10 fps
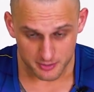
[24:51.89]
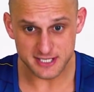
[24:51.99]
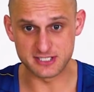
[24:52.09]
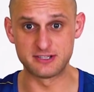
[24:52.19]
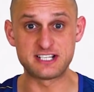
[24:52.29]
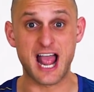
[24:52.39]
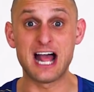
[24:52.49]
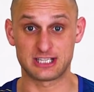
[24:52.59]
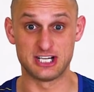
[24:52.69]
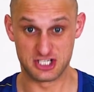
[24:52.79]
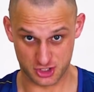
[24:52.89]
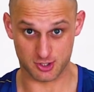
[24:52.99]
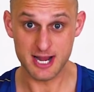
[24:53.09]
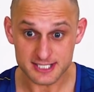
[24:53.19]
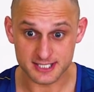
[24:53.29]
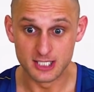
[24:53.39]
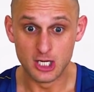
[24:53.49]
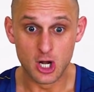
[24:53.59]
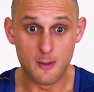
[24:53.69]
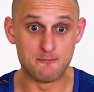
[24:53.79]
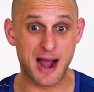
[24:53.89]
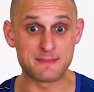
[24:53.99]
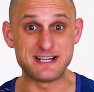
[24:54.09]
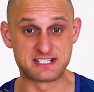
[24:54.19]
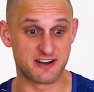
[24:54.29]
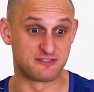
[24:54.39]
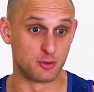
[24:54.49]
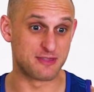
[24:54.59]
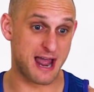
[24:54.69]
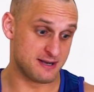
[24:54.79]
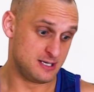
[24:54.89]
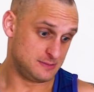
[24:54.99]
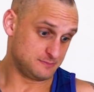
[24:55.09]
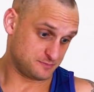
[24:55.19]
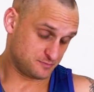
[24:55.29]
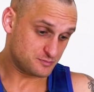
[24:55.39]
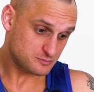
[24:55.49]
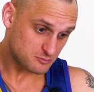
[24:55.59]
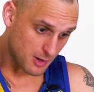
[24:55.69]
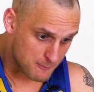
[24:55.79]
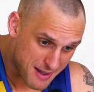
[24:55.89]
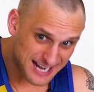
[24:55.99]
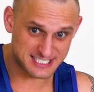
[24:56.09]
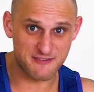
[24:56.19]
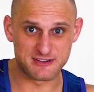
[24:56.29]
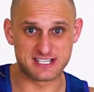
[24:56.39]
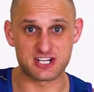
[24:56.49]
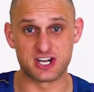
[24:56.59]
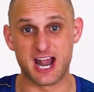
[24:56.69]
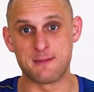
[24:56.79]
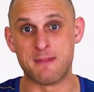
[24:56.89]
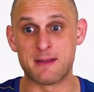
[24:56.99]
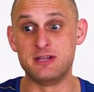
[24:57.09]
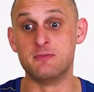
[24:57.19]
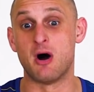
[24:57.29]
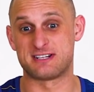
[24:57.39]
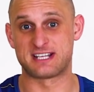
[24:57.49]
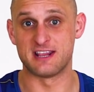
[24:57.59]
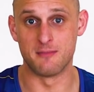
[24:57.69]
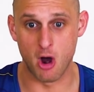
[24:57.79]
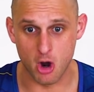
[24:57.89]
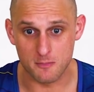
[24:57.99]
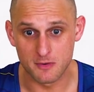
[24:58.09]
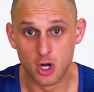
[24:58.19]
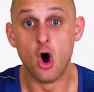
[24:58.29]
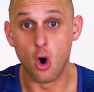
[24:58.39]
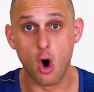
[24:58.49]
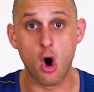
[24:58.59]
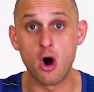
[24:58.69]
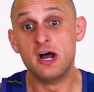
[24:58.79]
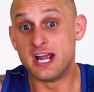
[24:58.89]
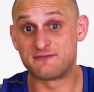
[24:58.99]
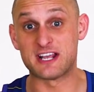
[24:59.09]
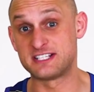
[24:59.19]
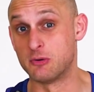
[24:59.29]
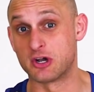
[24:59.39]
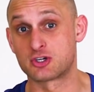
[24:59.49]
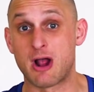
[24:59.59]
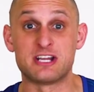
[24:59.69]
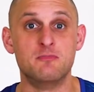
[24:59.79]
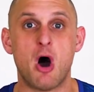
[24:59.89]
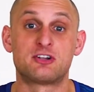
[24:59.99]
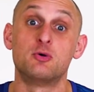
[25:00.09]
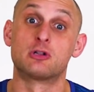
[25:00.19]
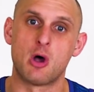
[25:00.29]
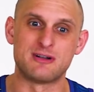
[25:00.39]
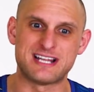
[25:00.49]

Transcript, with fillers: this, this athlete is stressed. Maybe instead of doing that max effort session day, maybe you might send them home. Or if they still want to train, you might do a low